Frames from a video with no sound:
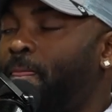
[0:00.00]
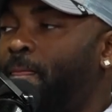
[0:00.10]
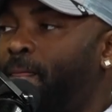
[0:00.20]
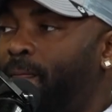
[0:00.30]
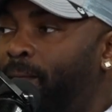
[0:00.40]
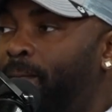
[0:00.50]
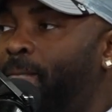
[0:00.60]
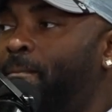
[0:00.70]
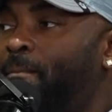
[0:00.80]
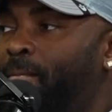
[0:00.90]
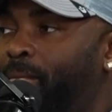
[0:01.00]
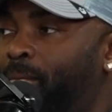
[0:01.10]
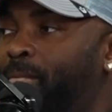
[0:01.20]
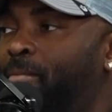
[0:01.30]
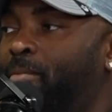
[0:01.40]
And just seeing how
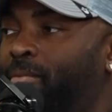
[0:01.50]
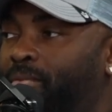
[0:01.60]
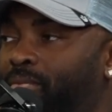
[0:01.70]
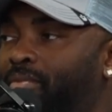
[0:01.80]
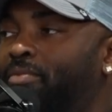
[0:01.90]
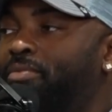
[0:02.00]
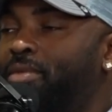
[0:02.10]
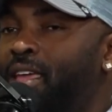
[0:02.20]
good he was, I was like, bro.